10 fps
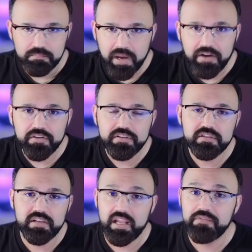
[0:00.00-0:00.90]
patterns
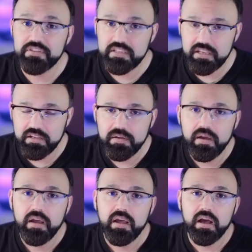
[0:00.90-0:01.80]
that I've seen
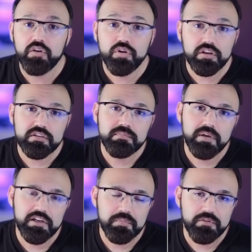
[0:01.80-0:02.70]
across
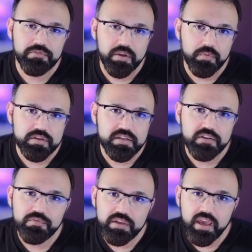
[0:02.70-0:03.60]
multiple frameworks
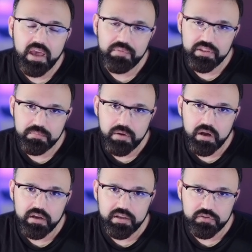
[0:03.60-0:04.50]
that we have in the
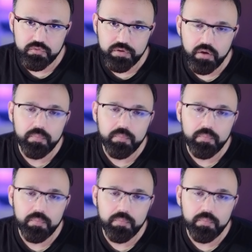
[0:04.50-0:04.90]
market as of now.